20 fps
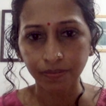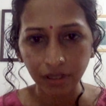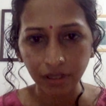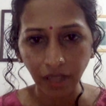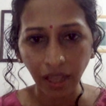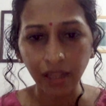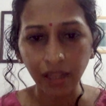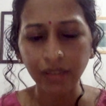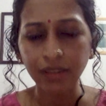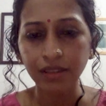
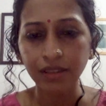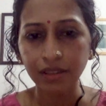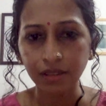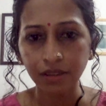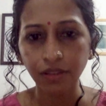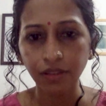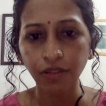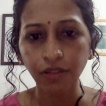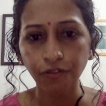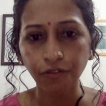That's
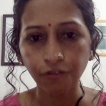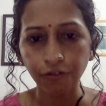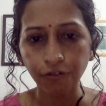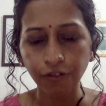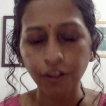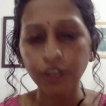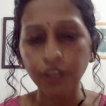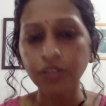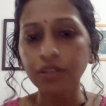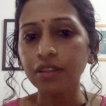the
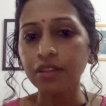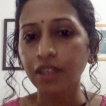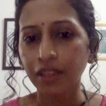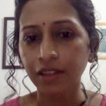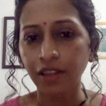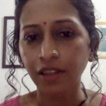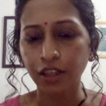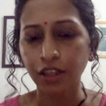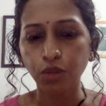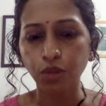first
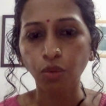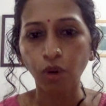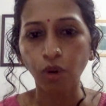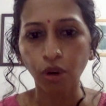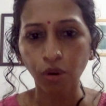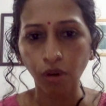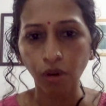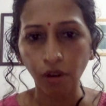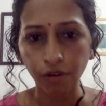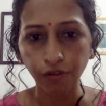thing that you want
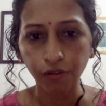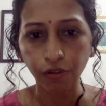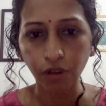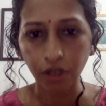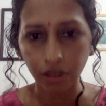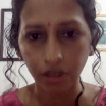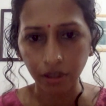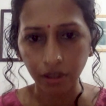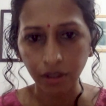to offer,